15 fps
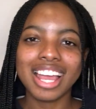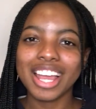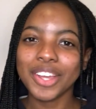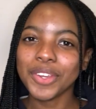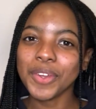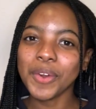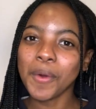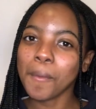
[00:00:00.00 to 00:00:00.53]
you
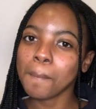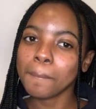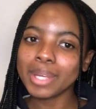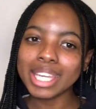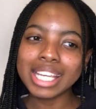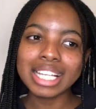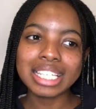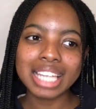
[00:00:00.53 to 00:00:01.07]
know,
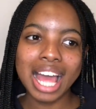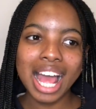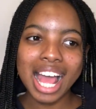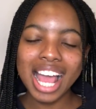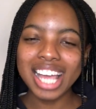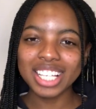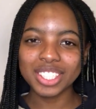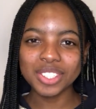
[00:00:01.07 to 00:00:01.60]
being
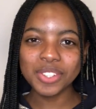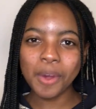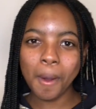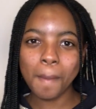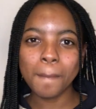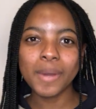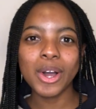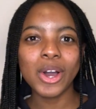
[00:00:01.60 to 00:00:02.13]
nice, you know,
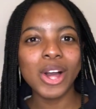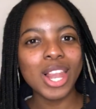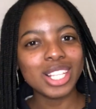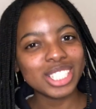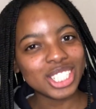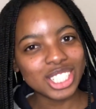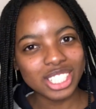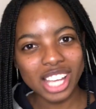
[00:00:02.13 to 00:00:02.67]

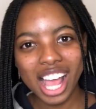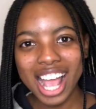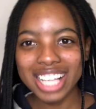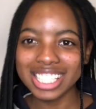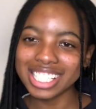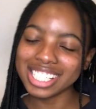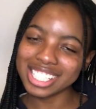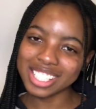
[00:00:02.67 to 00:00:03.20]

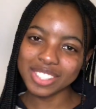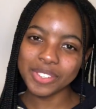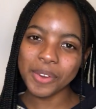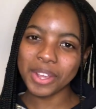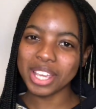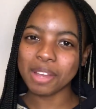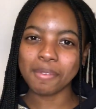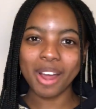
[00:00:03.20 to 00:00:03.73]
apologizing, just talking about